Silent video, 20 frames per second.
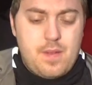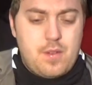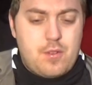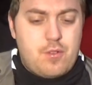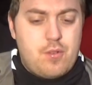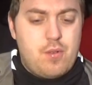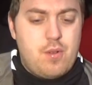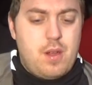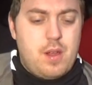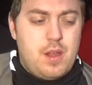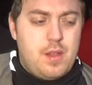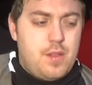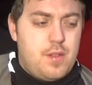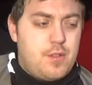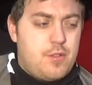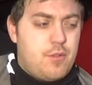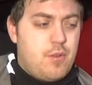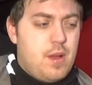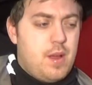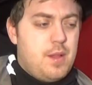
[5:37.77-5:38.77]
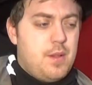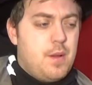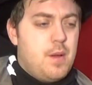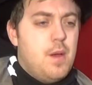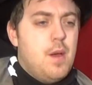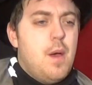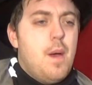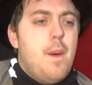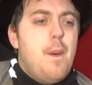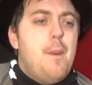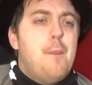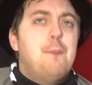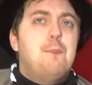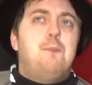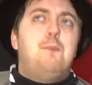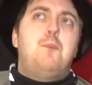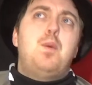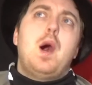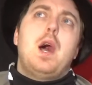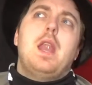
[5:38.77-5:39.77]
in the trailer,
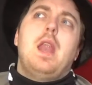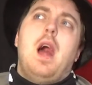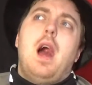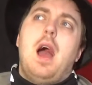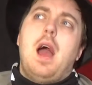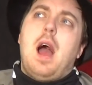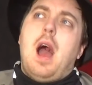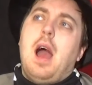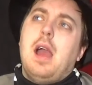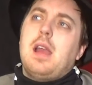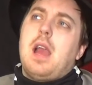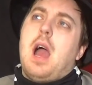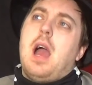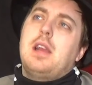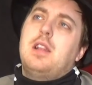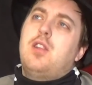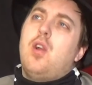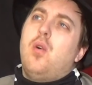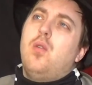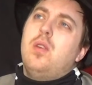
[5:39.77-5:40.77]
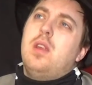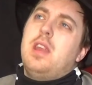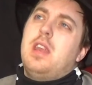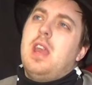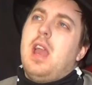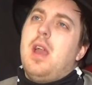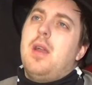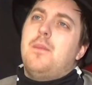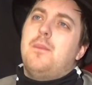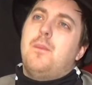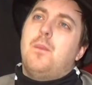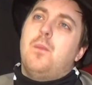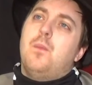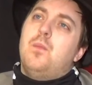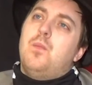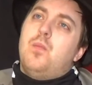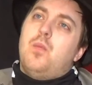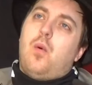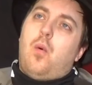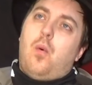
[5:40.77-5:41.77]
but I don't get
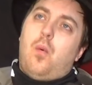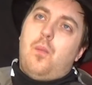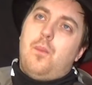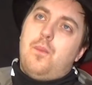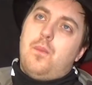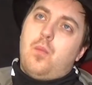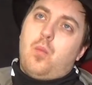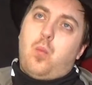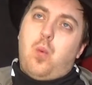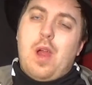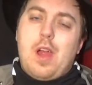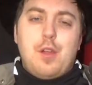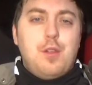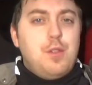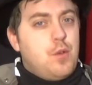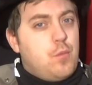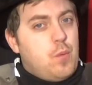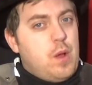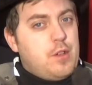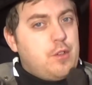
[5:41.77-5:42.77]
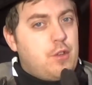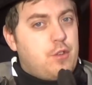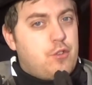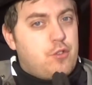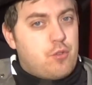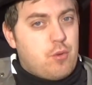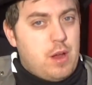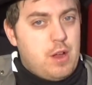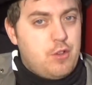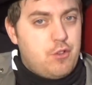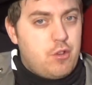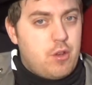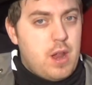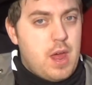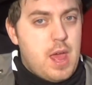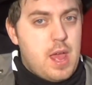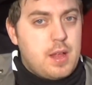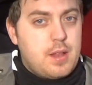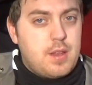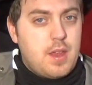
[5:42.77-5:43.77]
where the Registration
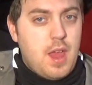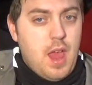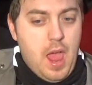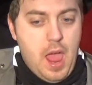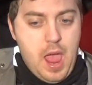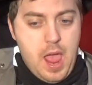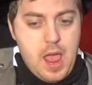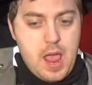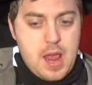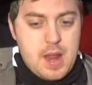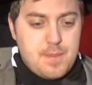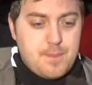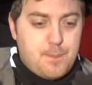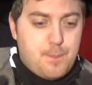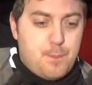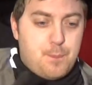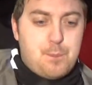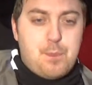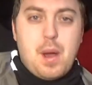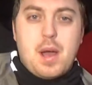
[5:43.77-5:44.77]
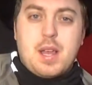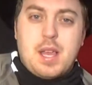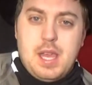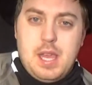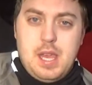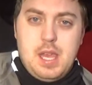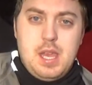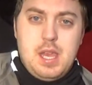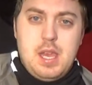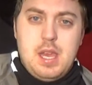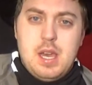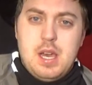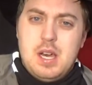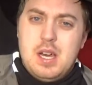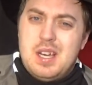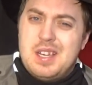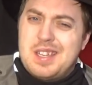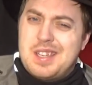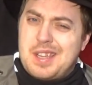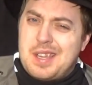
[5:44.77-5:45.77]
Act and Bucky
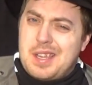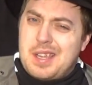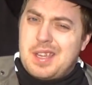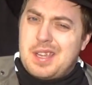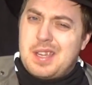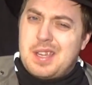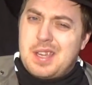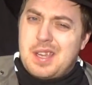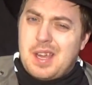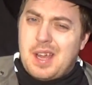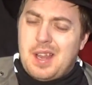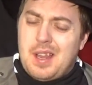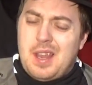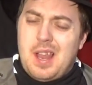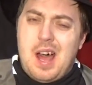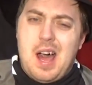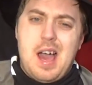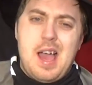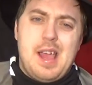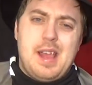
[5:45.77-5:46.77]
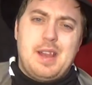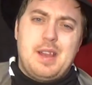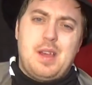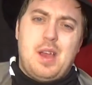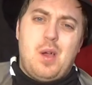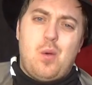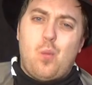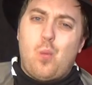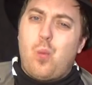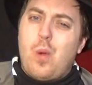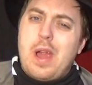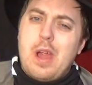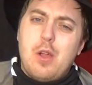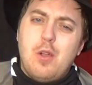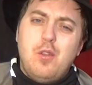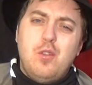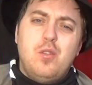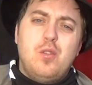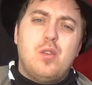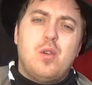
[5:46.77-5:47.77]
collide.
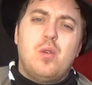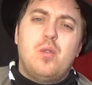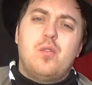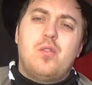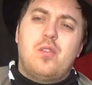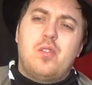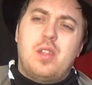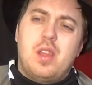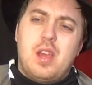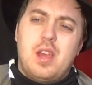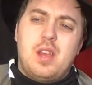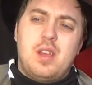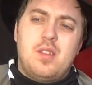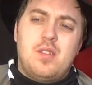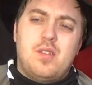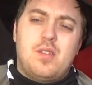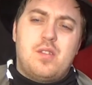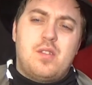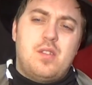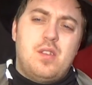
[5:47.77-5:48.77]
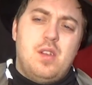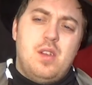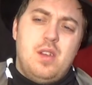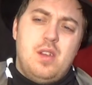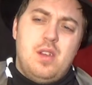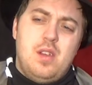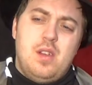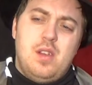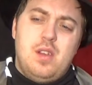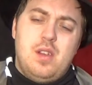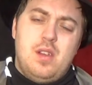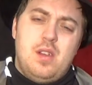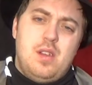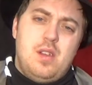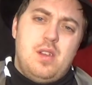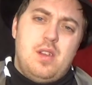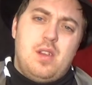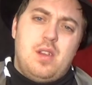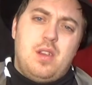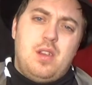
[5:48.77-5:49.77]
Where do those things
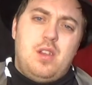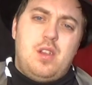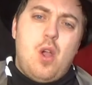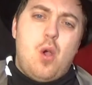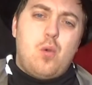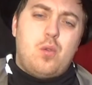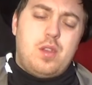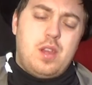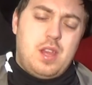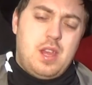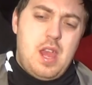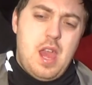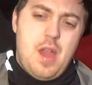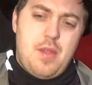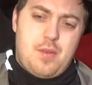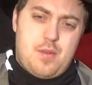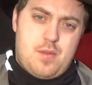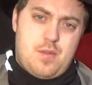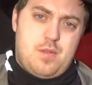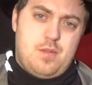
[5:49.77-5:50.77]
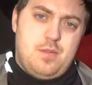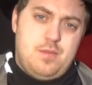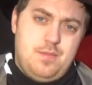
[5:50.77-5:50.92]
go together?